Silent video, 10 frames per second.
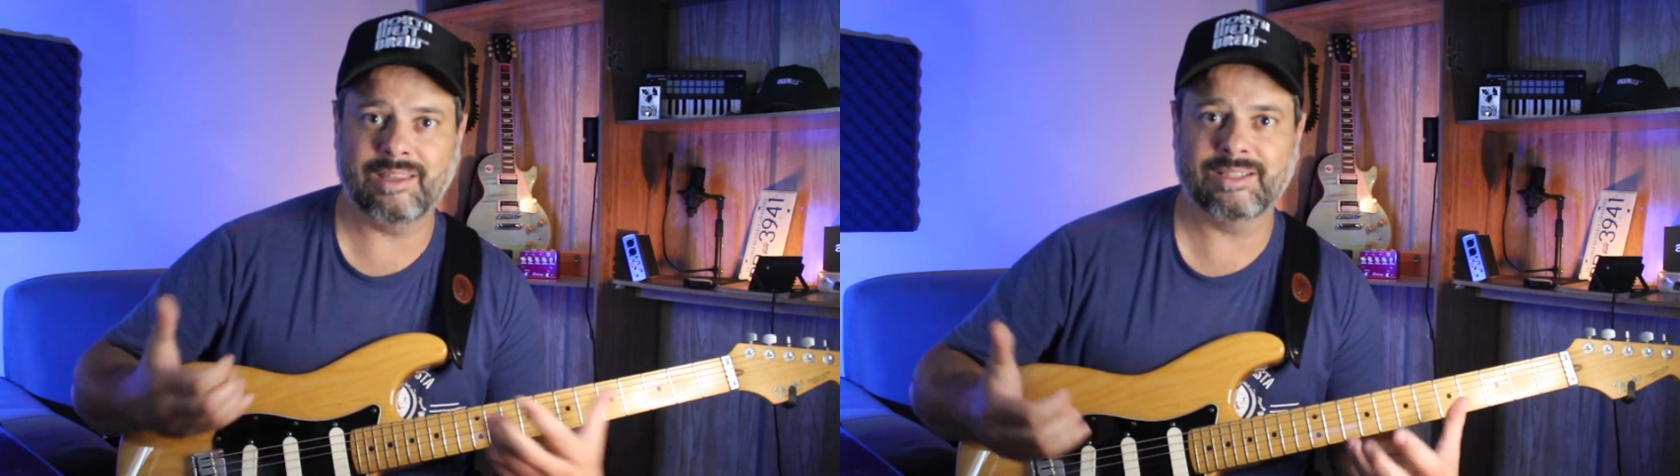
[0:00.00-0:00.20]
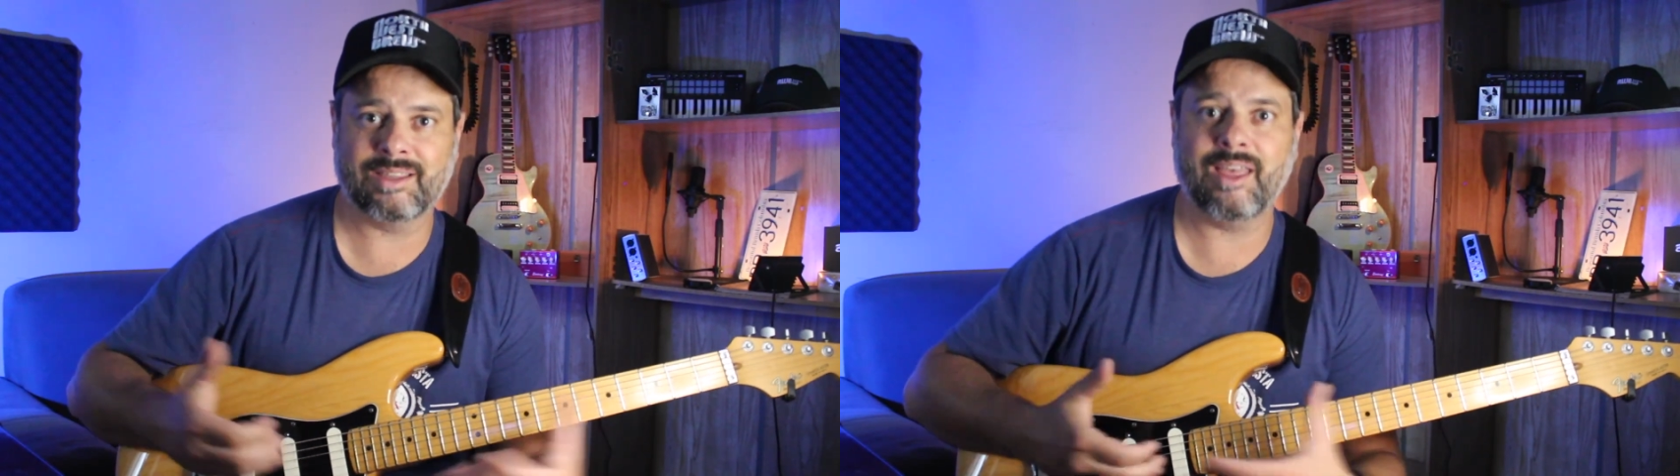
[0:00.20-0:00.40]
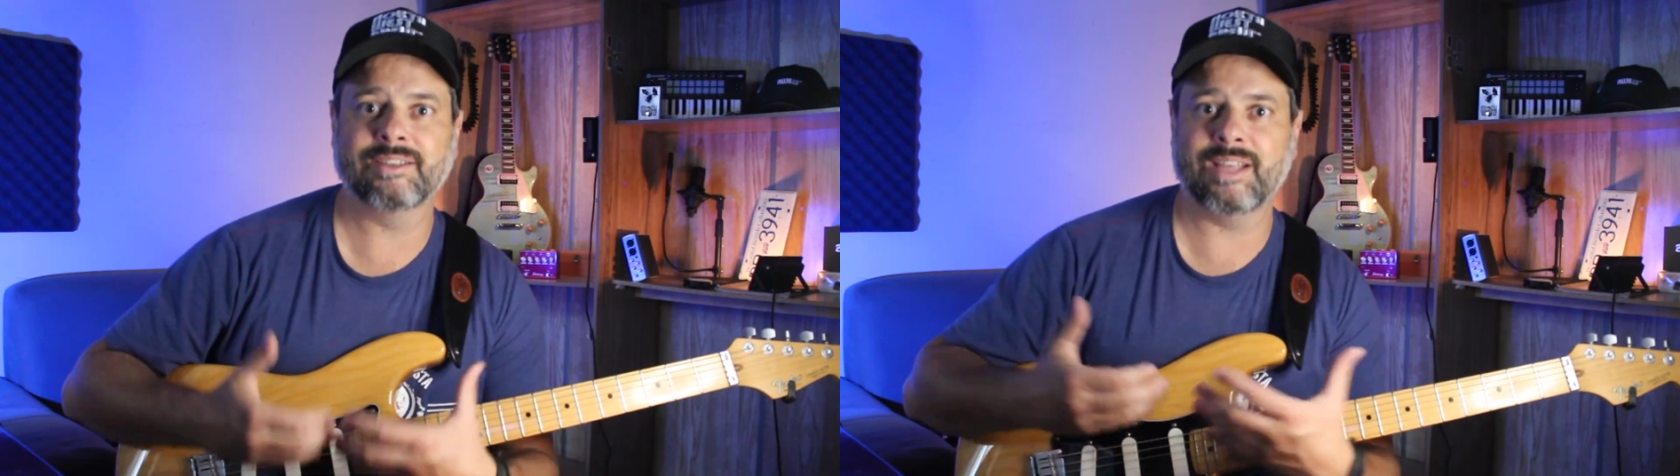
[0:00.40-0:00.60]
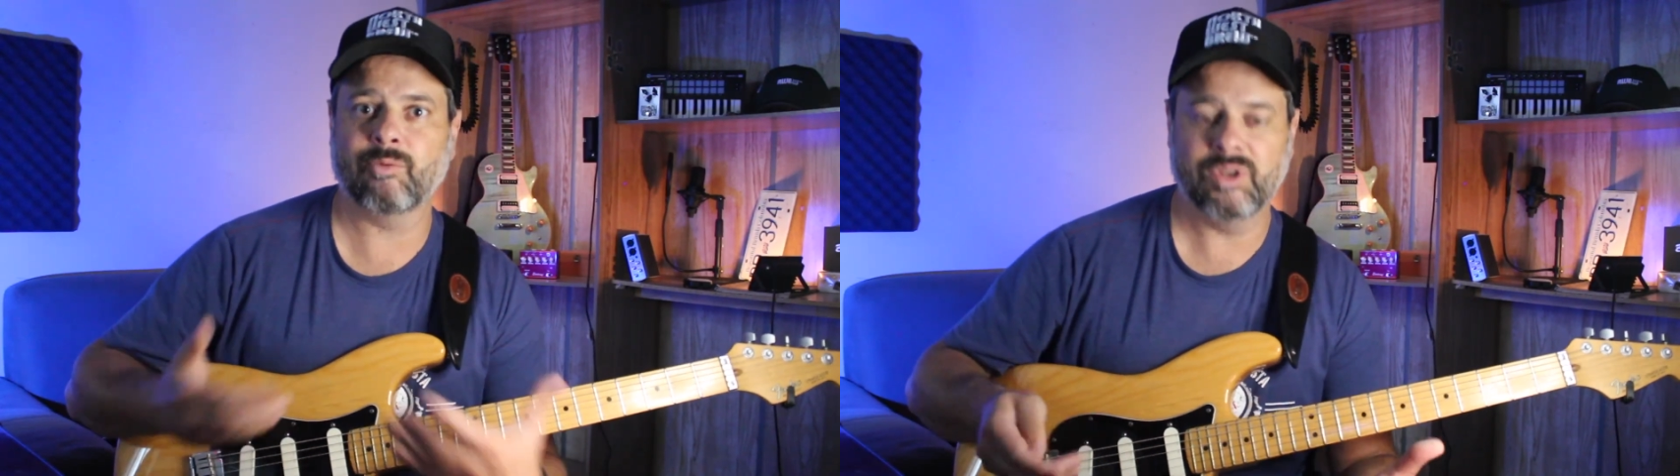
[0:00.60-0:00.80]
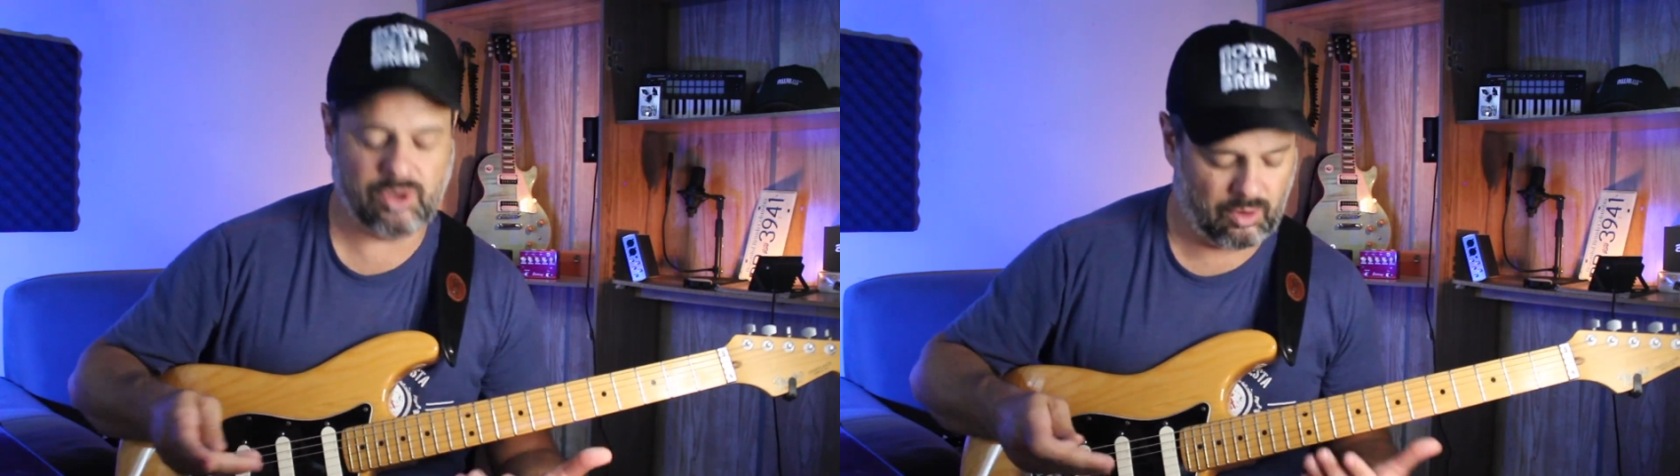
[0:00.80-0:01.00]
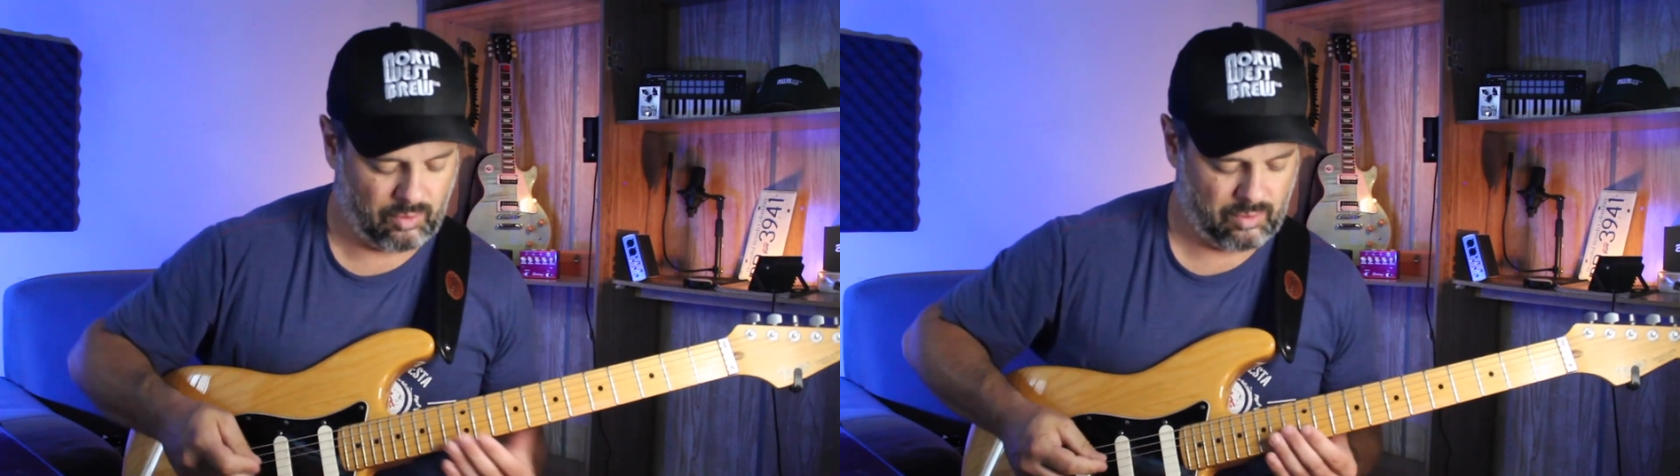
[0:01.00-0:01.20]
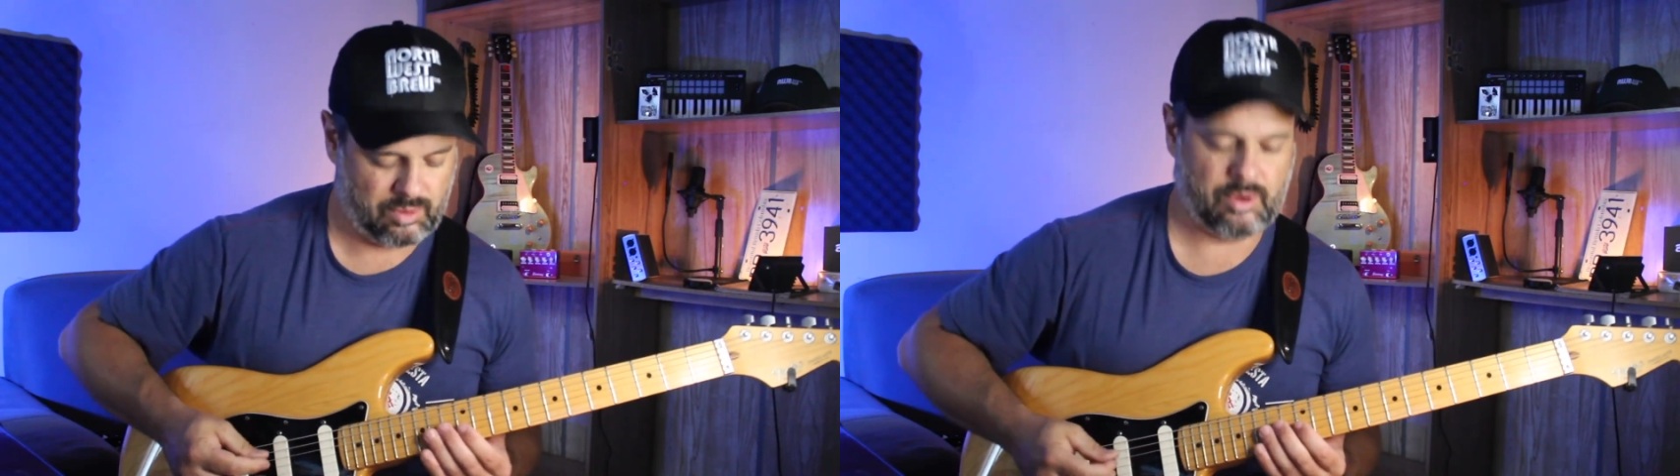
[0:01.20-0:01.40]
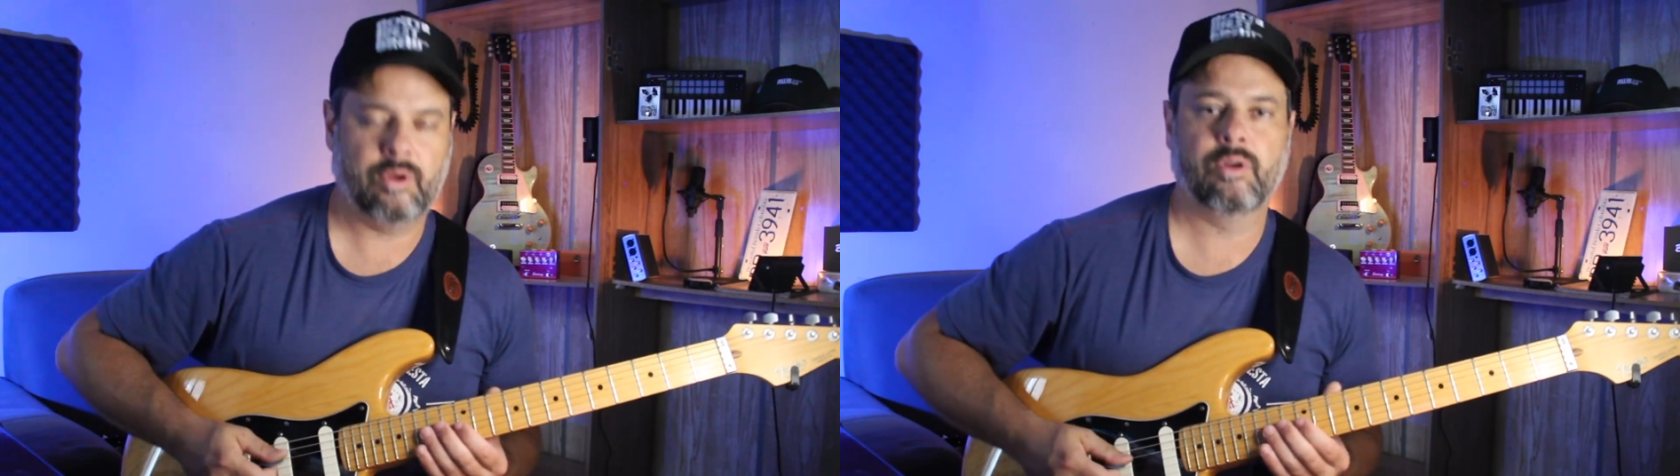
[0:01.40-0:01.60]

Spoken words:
these things that we know,